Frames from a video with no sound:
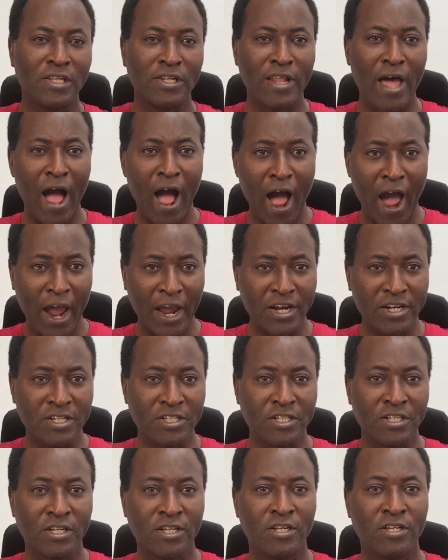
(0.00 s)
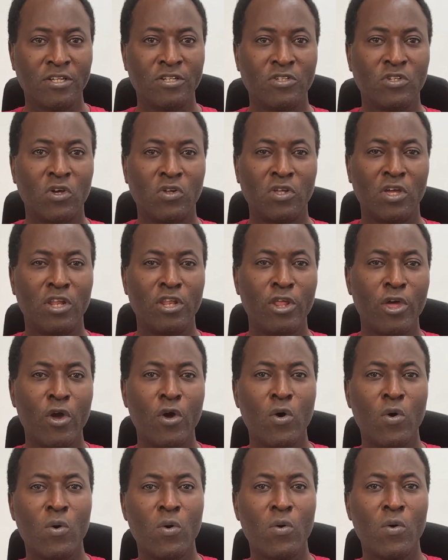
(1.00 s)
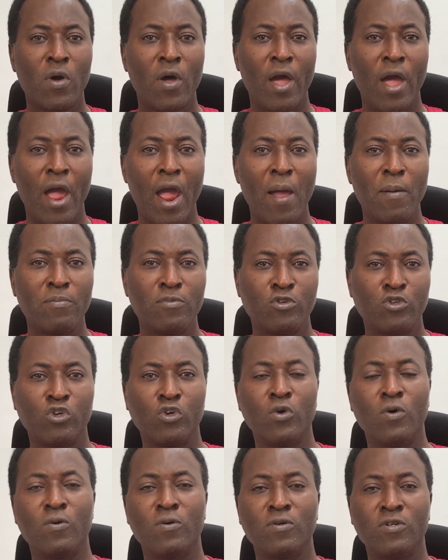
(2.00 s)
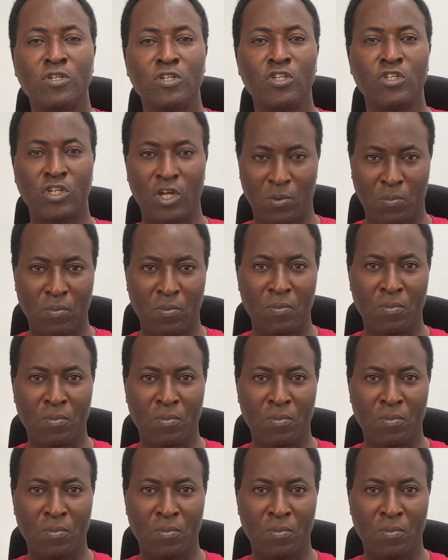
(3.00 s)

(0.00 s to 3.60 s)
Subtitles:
9 to the new M2 chip,